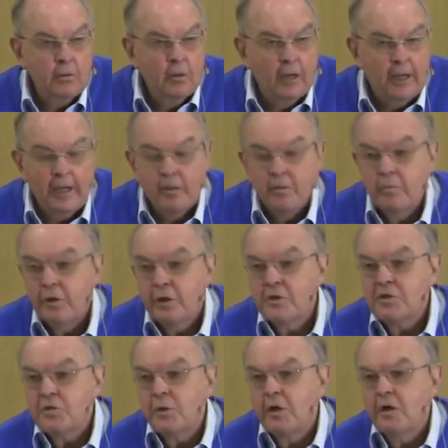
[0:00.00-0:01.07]
Why?
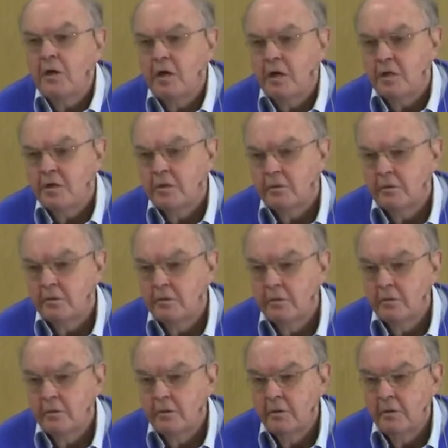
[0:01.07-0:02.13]
Because we can't.
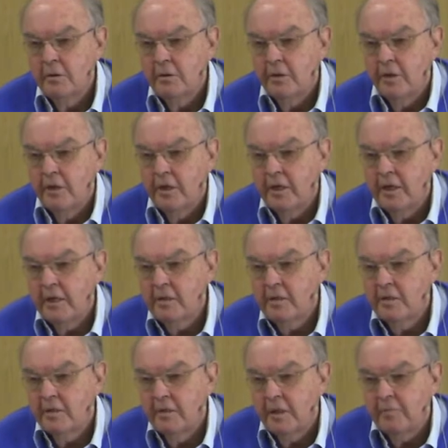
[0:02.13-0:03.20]
You know
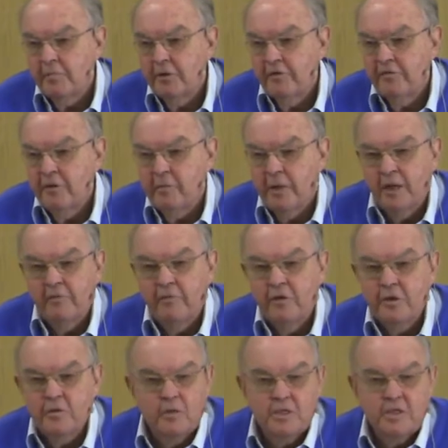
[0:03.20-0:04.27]
that perfume
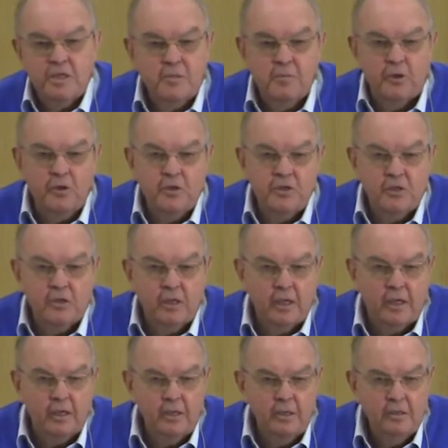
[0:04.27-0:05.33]
advert which says, because you
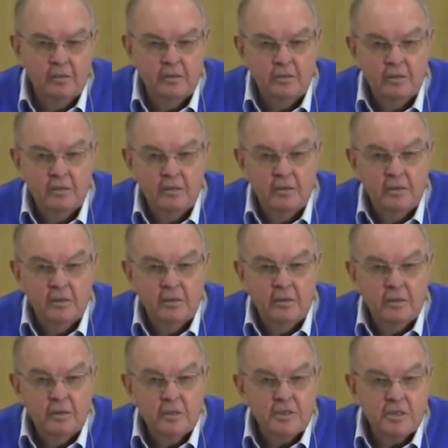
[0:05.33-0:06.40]
can?
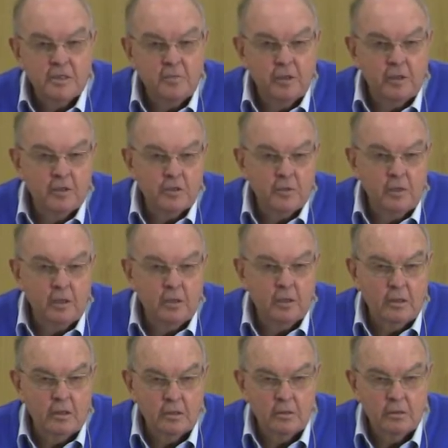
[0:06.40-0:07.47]
This is because we
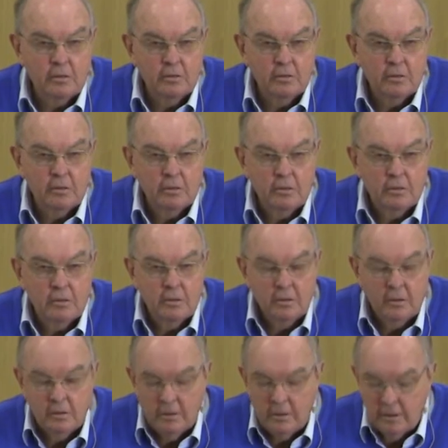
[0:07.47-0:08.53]
can't.
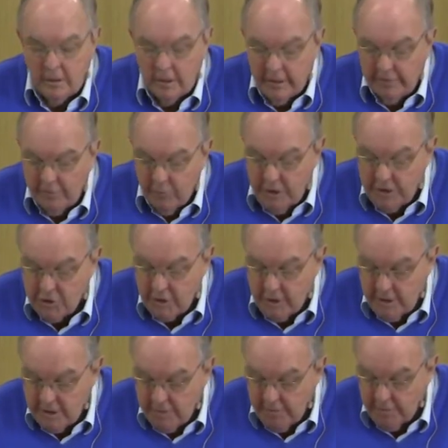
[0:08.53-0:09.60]
If we're
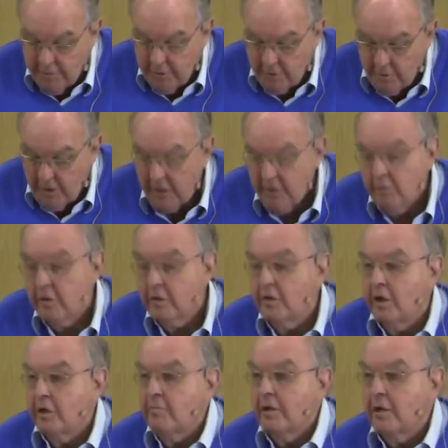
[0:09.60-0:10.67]
trying to be put right with
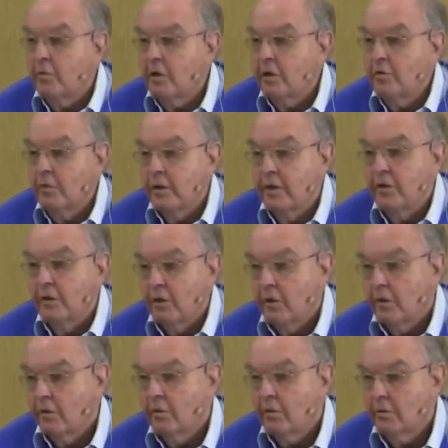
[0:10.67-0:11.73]
God by what we
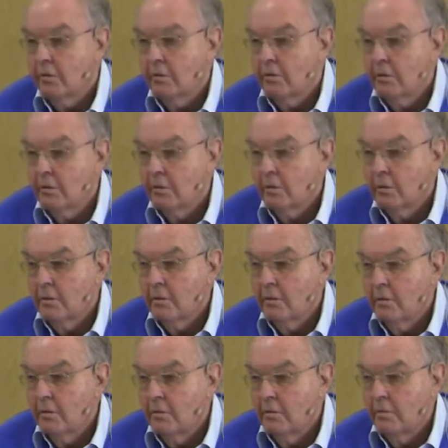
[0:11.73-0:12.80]
do,
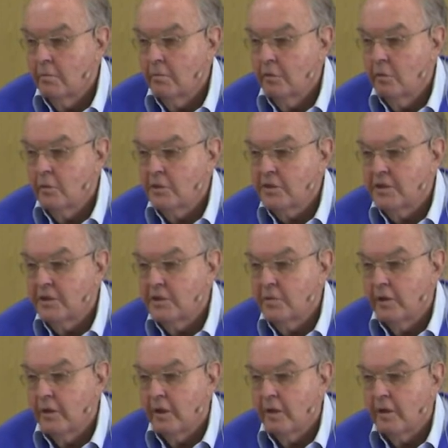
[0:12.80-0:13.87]
Paul says
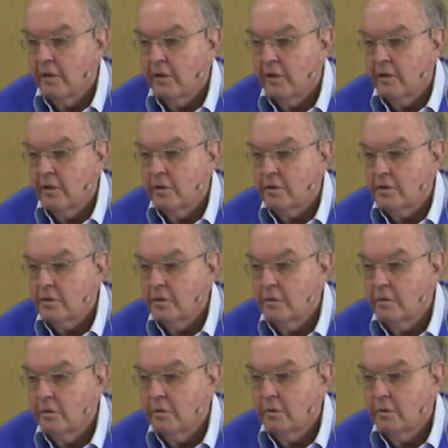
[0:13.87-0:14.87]
we're under a curse.